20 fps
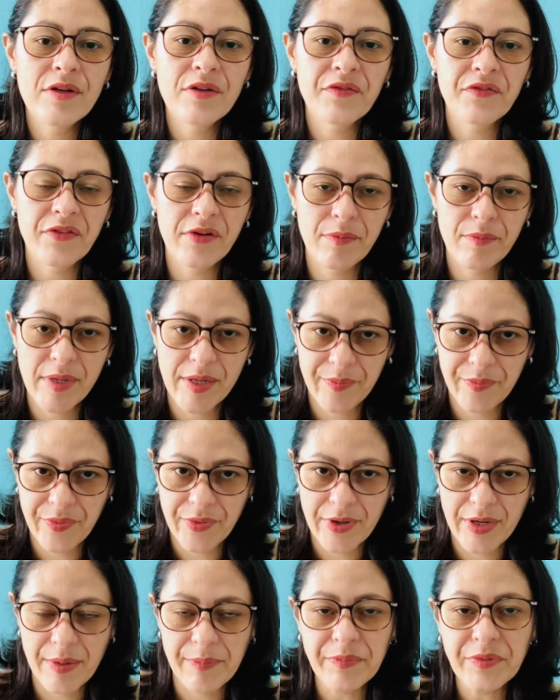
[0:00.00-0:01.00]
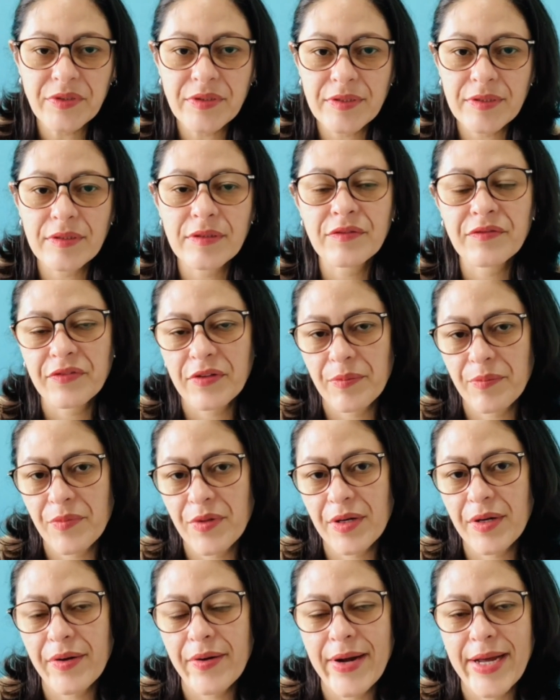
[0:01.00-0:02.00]
from my prompt, from the
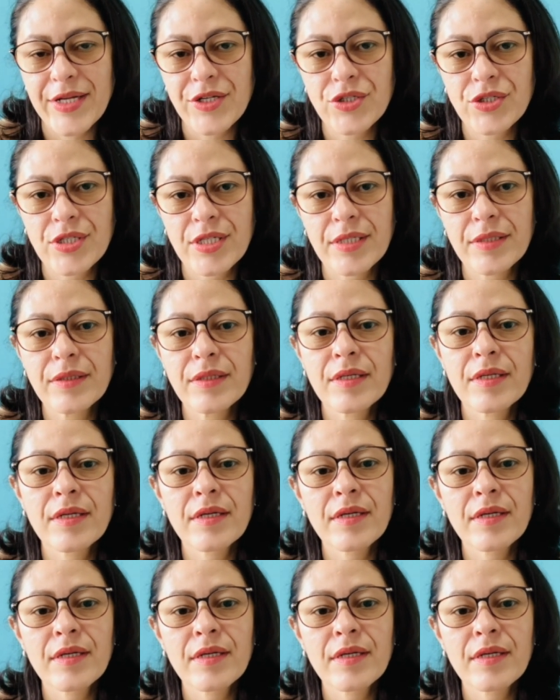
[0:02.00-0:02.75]
question,